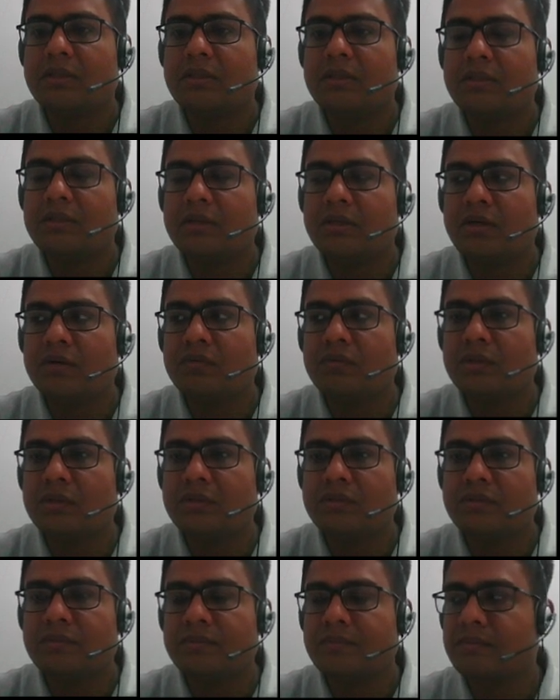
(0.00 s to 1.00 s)

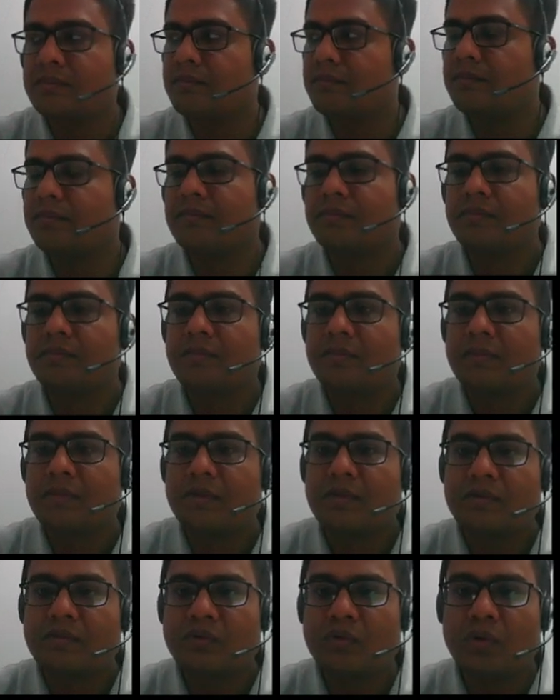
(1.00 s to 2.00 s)
downwards.
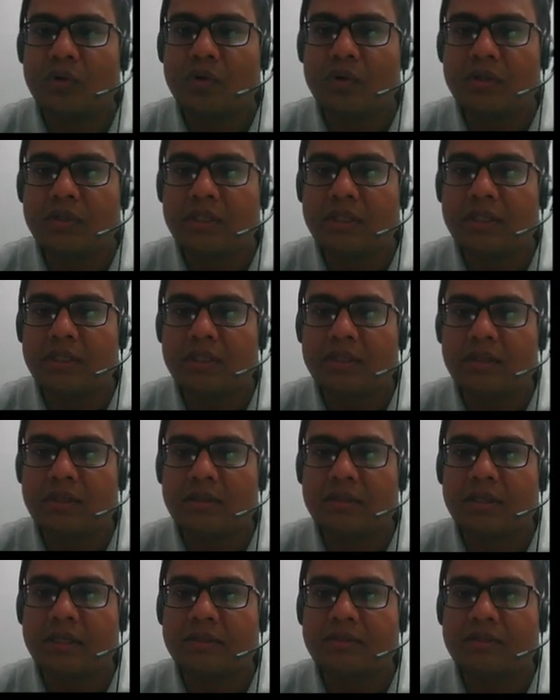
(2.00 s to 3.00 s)
So hot air
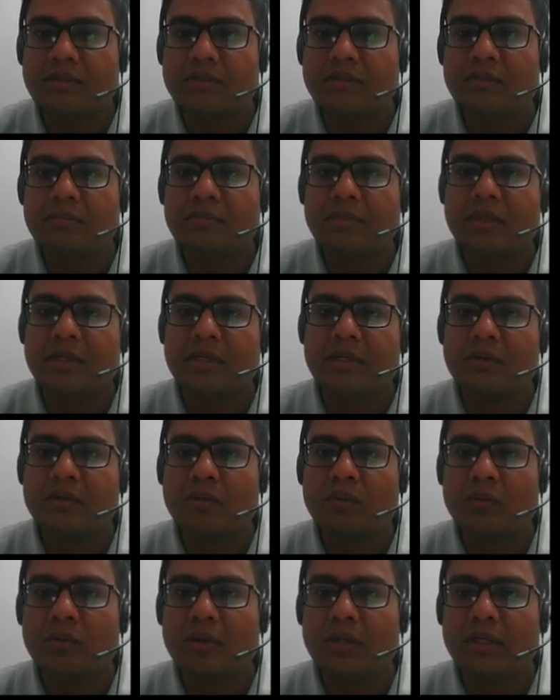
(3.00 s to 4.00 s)
rises up and
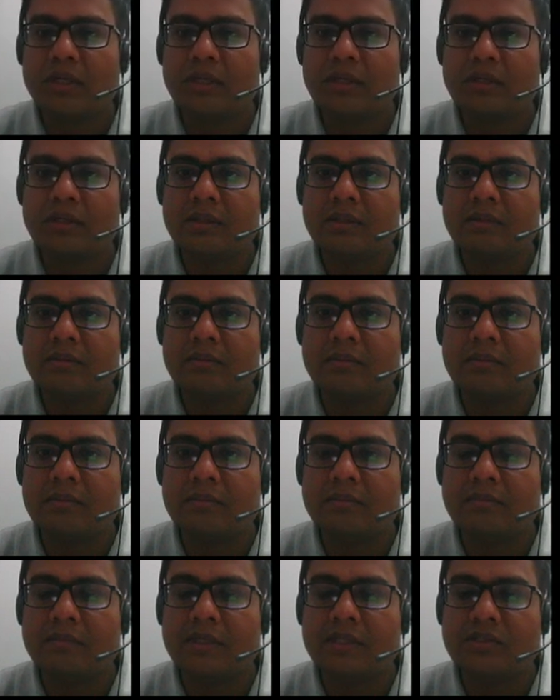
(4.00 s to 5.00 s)
cold air
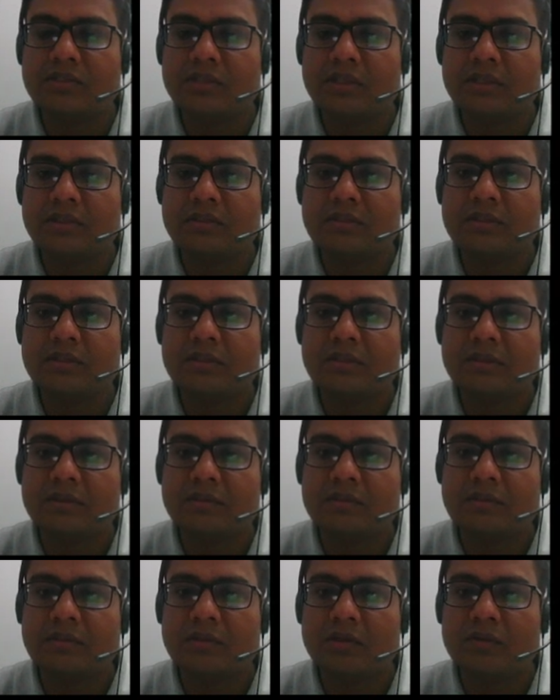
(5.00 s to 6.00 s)
descends
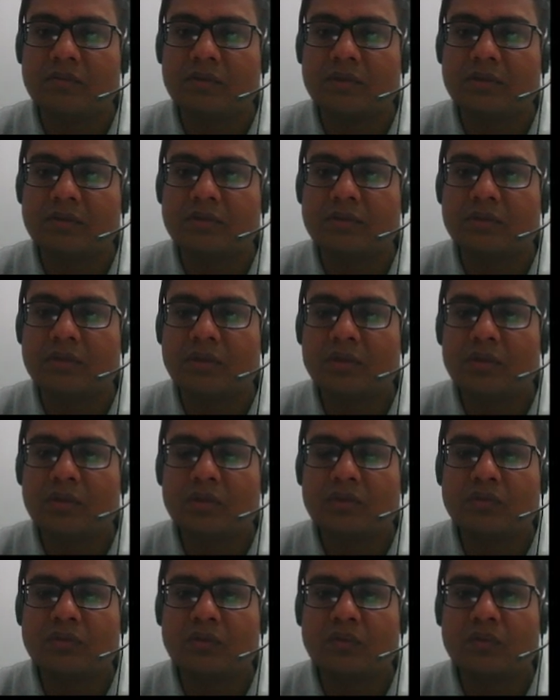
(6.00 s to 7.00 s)
downwards.
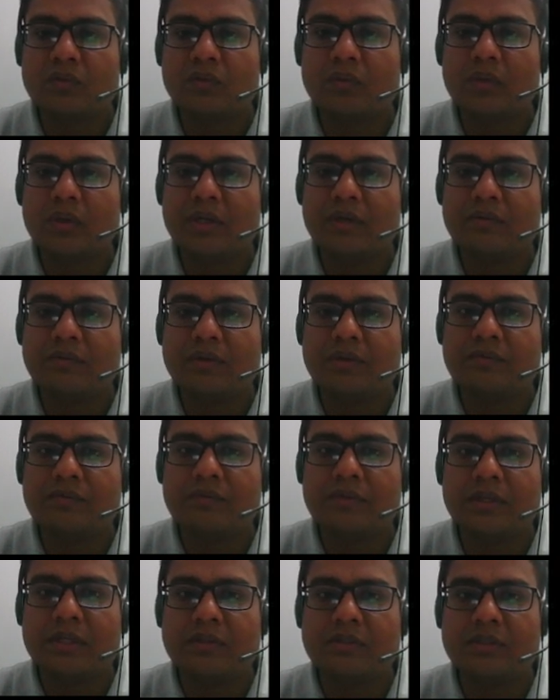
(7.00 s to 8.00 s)
So if the
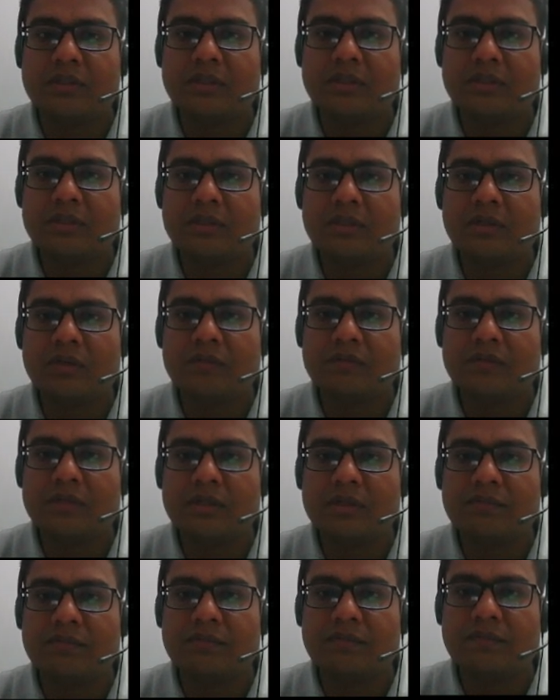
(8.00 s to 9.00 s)
freezer of the
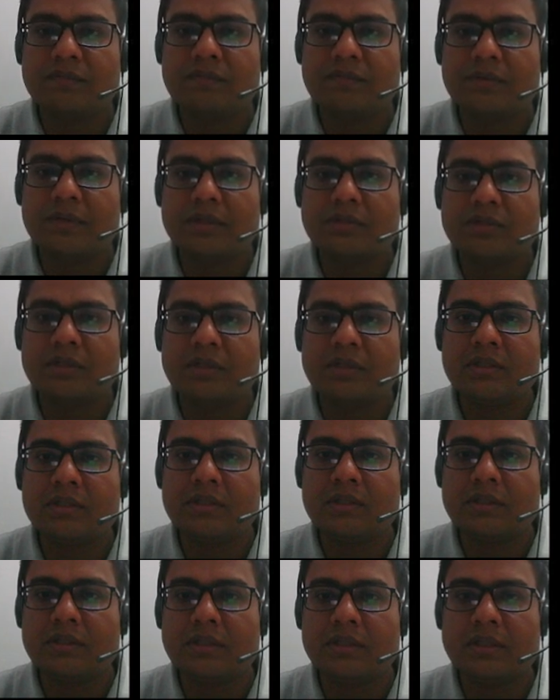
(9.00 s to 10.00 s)

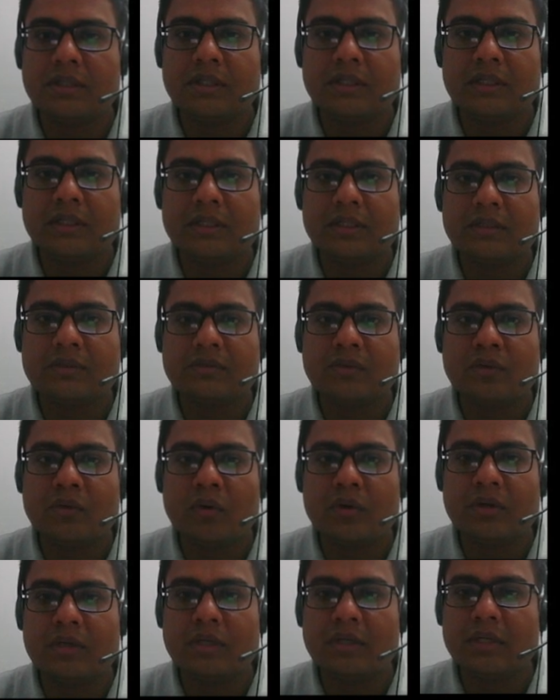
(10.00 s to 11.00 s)
refrigerator is
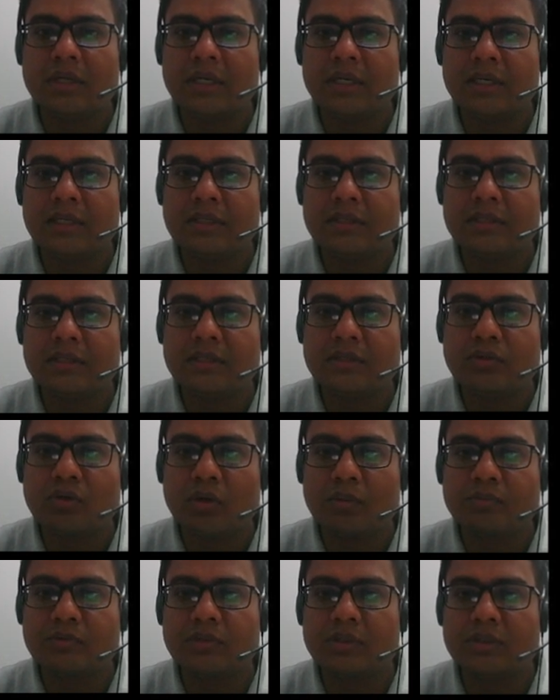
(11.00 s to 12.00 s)
located at the
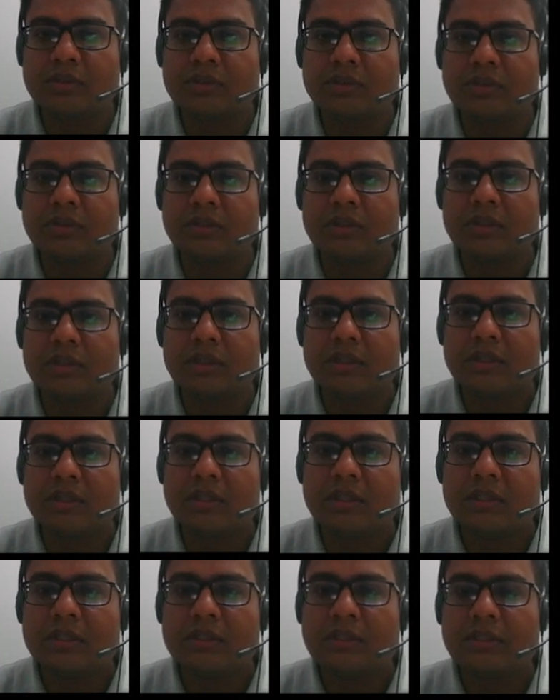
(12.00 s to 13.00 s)
top section,
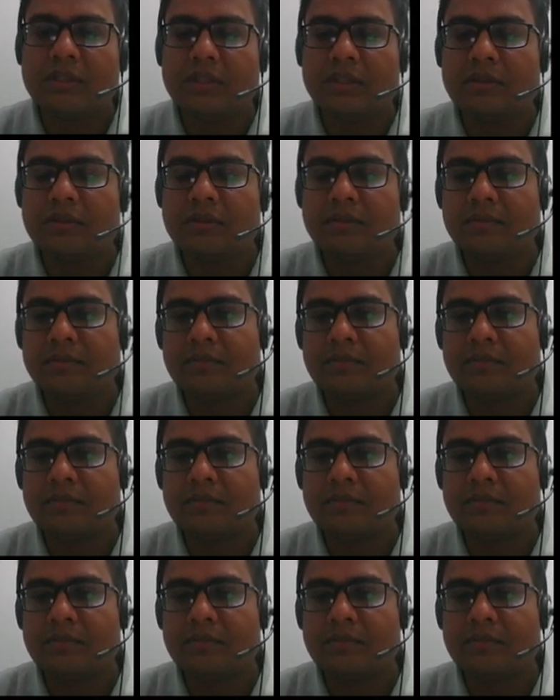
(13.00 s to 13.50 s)
then